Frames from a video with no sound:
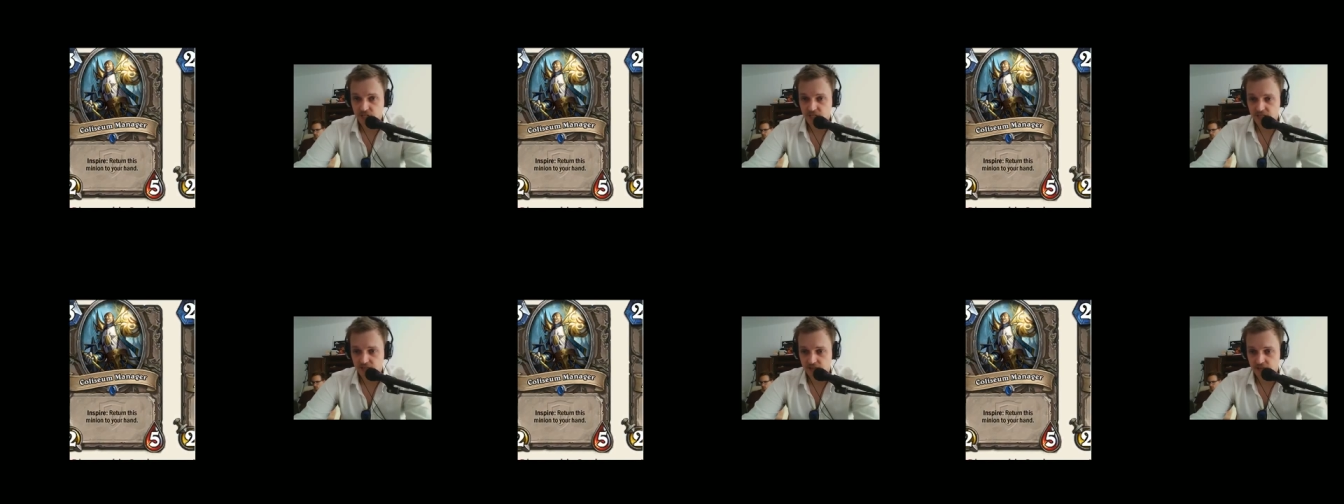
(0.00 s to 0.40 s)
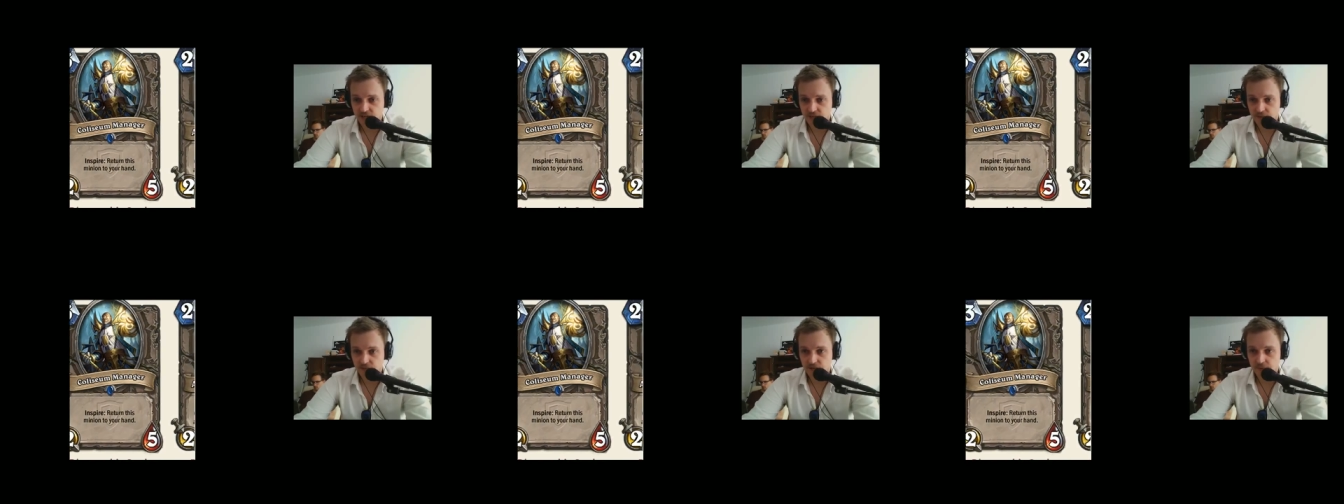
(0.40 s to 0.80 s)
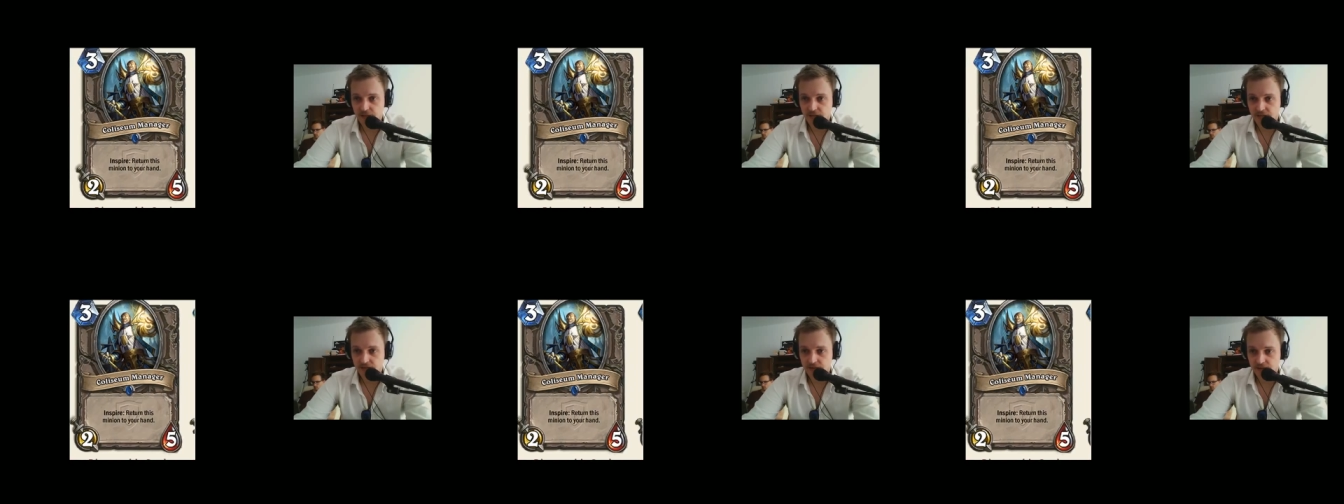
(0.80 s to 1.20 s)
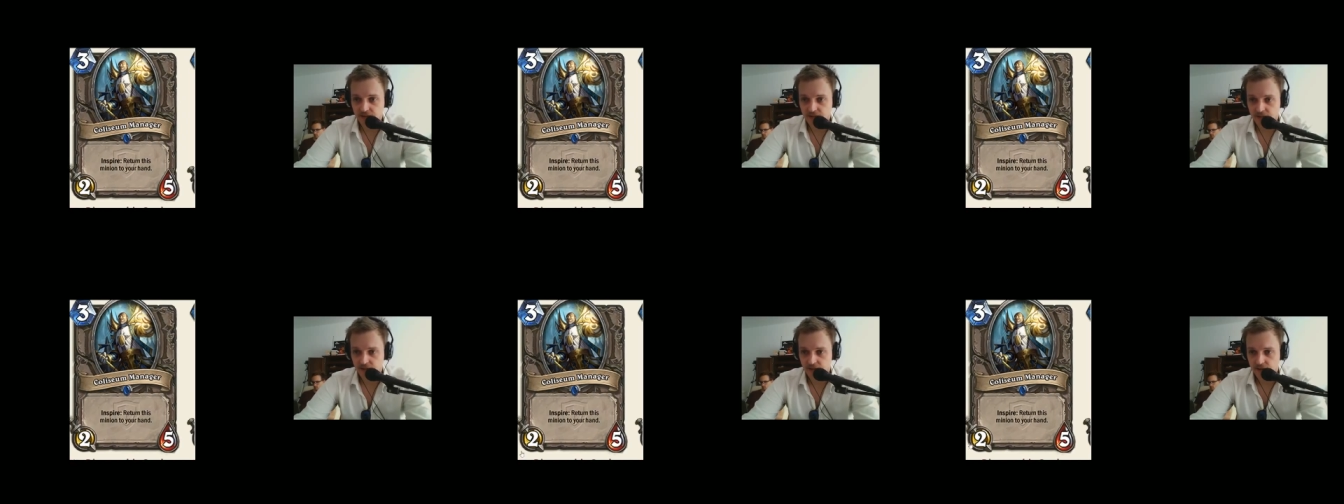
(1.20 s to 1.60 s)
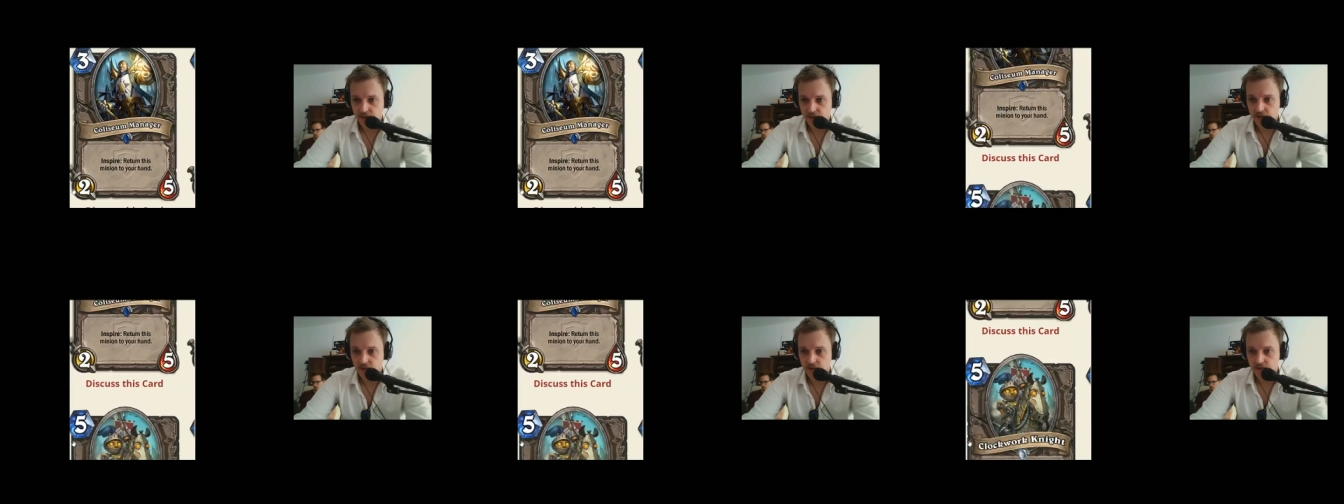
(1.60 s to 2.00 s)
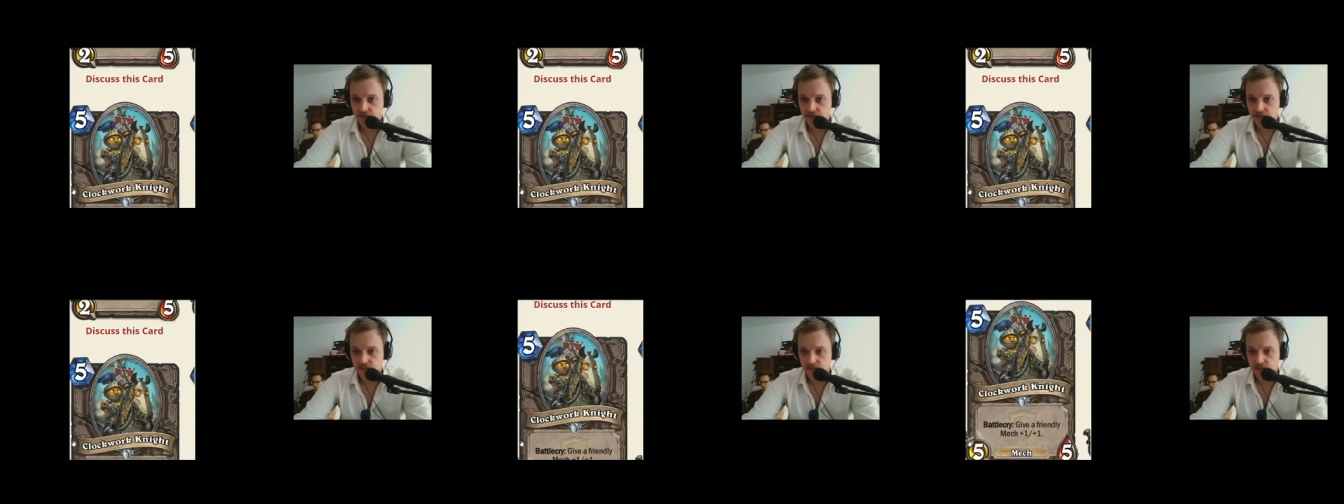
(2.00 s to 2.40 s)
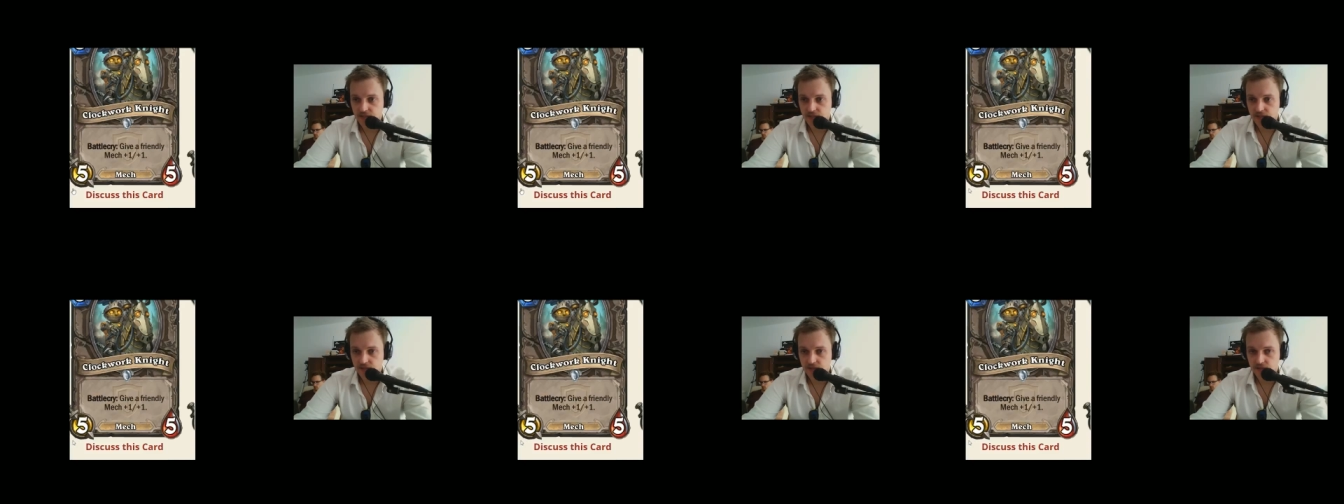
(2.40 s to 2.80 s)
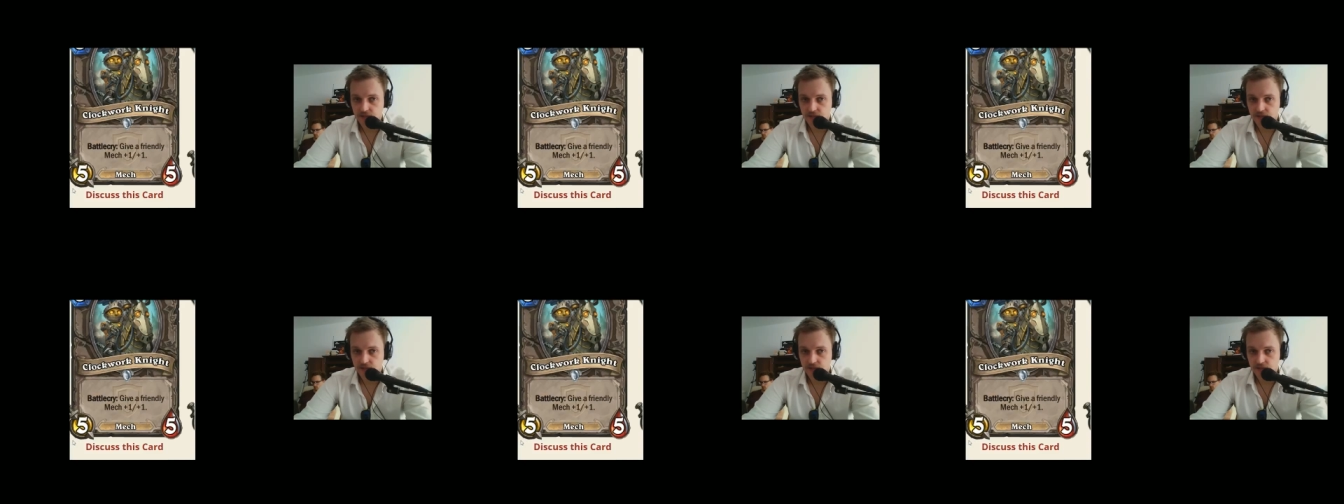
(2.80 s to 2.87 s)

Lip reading: yeah, pretty bad. Let's see.